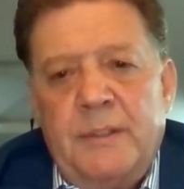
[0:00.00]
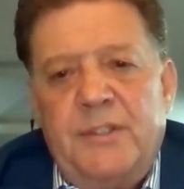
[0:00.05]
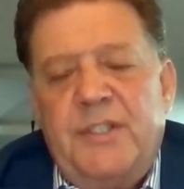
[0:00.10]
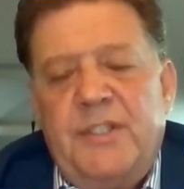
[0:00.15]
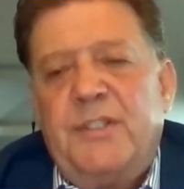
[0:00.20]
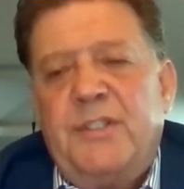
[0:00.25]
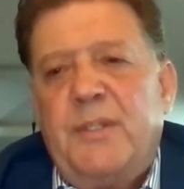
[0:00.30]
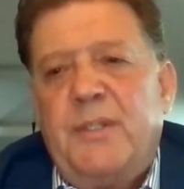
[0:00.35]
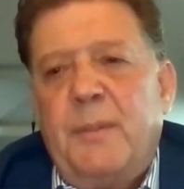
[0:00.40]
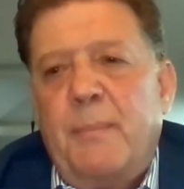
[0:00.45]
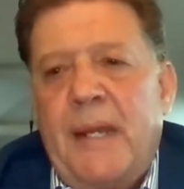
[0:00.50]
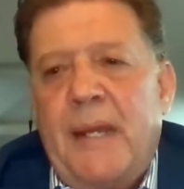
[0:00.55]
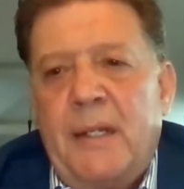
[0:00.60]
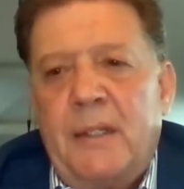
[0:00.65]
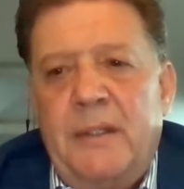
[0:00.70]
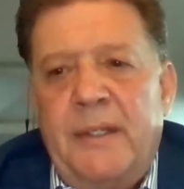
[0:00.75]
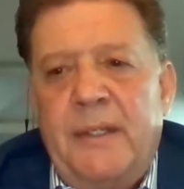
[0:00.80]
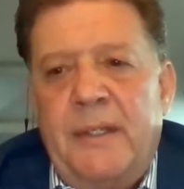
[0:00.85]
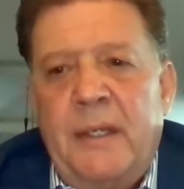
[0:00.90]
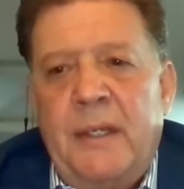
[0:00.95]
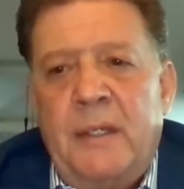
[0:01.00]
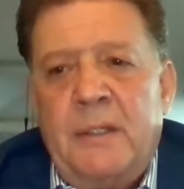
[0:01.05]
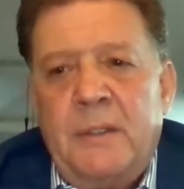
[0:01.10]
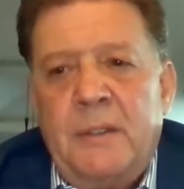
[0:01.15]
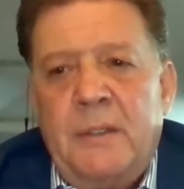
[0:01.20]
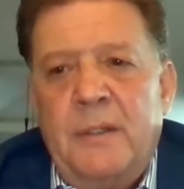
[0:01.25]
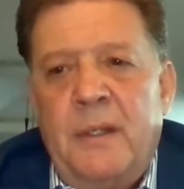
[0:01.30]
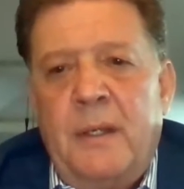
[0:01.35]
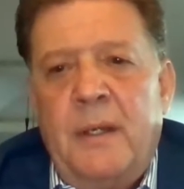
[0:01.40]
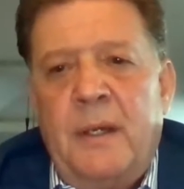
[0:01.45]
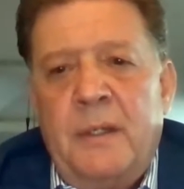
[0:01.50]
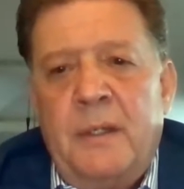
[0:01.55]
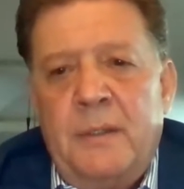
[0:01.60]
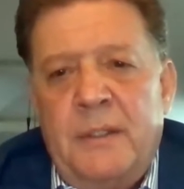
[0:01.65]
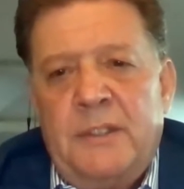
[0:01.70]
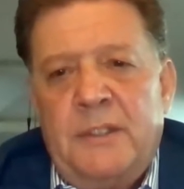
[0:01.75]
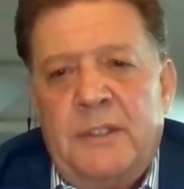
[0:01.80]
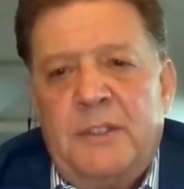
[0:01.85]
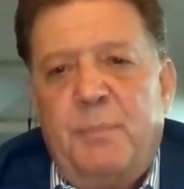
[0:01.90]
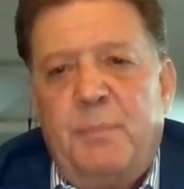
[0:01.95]
systematically
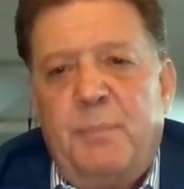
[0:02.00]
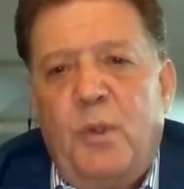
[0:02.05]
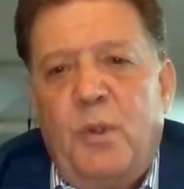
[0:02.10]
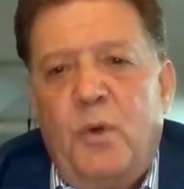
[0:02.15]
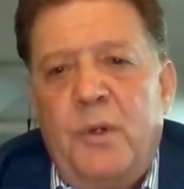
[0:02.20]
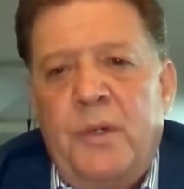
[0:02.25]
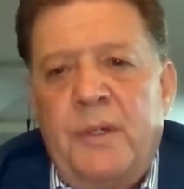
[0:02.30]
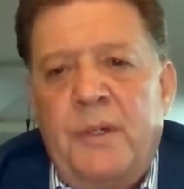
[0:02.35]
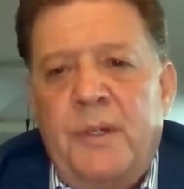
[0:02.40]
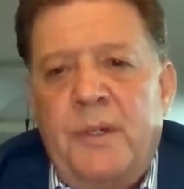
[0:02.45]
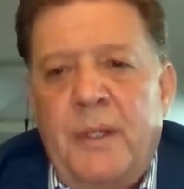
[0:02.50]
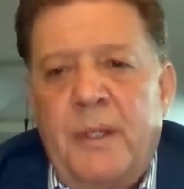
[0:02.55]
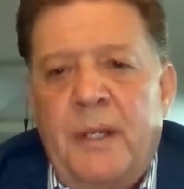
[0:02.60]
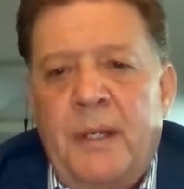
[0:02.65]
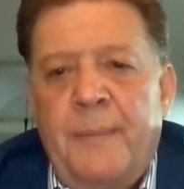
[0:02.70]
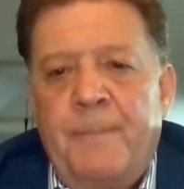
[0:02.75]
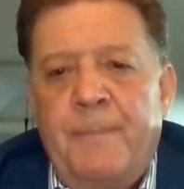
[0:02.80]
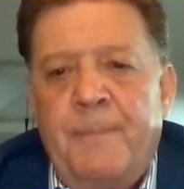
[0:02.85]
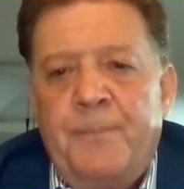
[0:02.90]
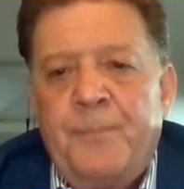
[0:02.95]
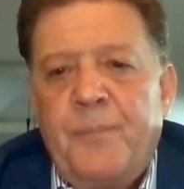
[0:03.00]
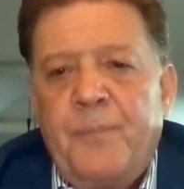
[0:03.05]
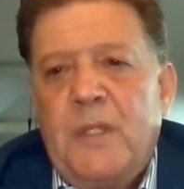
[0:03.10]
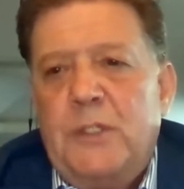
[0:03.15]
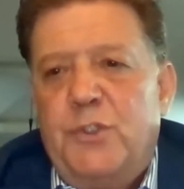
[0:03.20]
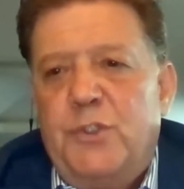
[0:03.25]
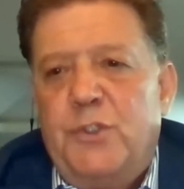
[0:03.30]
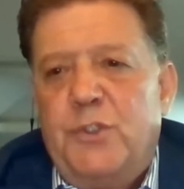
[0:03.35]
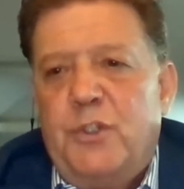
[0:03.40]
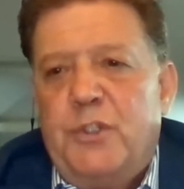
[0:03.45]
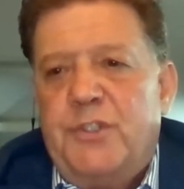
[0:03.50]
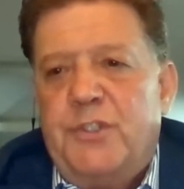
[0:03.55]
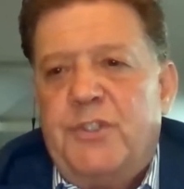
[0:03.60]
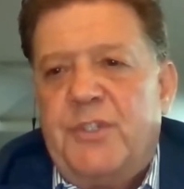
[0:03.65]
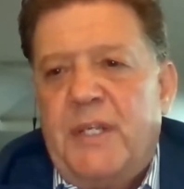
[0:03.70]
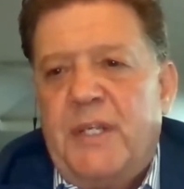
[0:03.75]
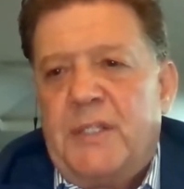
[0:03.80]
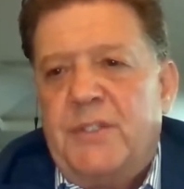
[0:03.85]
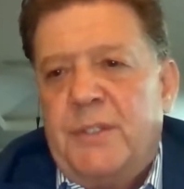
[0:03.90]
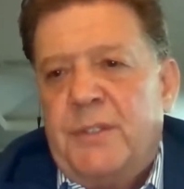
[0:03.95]
unexplored
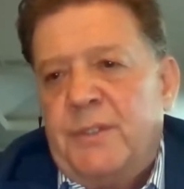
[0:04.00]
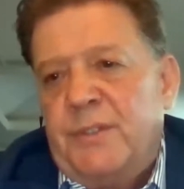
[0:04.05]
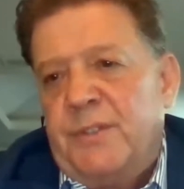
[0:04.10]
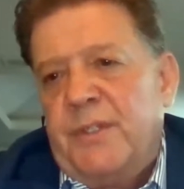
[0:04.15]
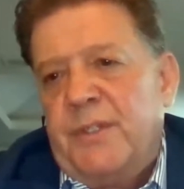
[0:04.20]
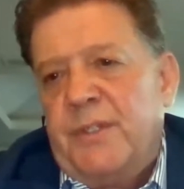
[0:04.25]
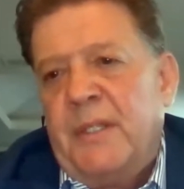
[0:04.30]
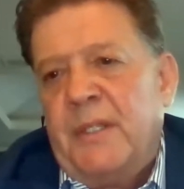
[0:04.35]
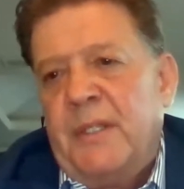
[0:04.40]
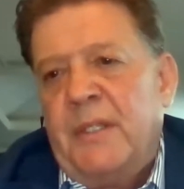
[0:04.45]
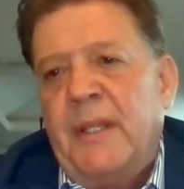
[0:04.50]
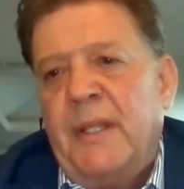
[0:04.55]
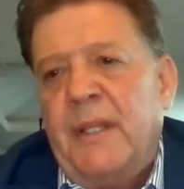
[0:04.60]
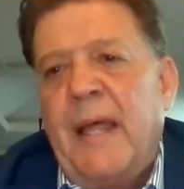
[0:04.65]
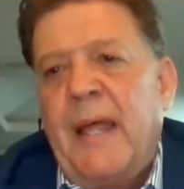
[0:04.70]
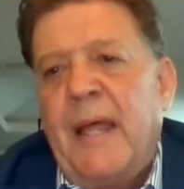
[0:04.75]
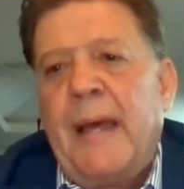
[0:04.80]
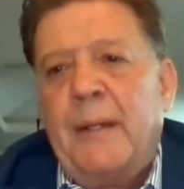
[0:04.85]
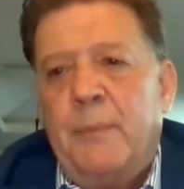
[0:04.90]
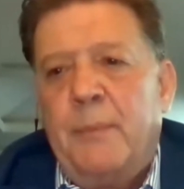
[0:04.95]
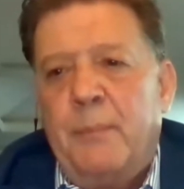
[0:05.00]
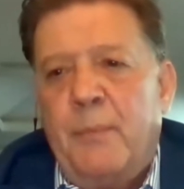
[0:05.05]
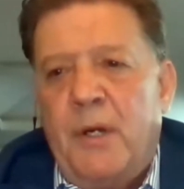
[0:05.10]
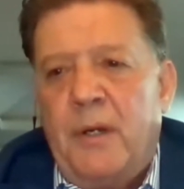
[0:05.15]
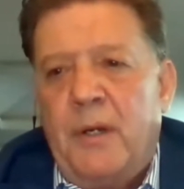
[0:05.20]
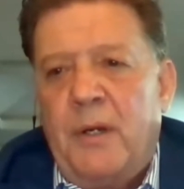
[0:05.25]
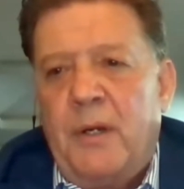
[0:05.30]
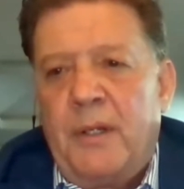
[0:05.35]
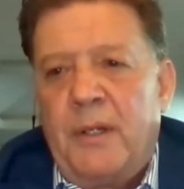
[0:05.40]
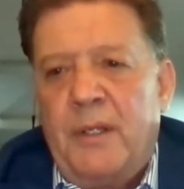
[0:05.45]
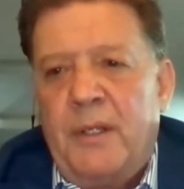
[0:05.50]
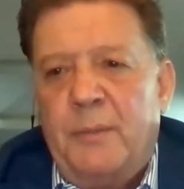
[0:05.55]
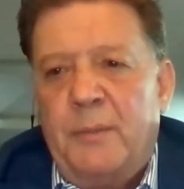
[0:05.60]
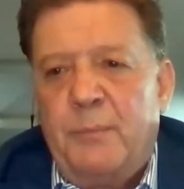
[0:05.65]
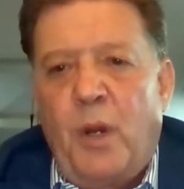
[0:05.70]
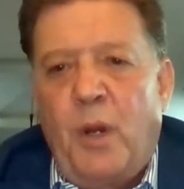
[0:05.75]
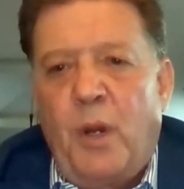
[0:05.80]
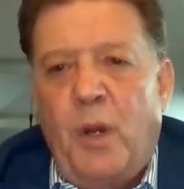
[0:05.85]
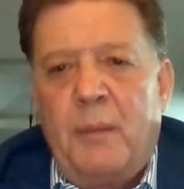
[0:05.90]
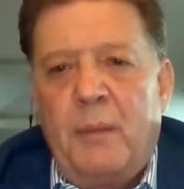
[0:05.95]
jurisdictions in Latin America and probably
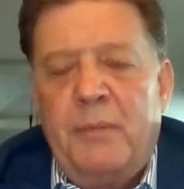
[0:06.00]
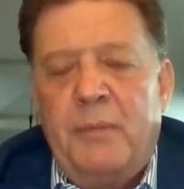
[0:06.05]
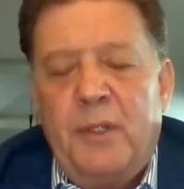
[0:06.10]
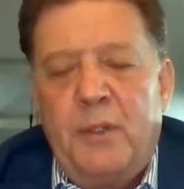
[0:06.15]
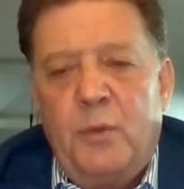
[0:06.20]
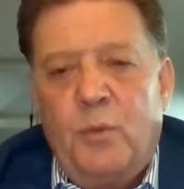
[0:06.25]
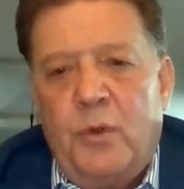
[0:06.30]
the world.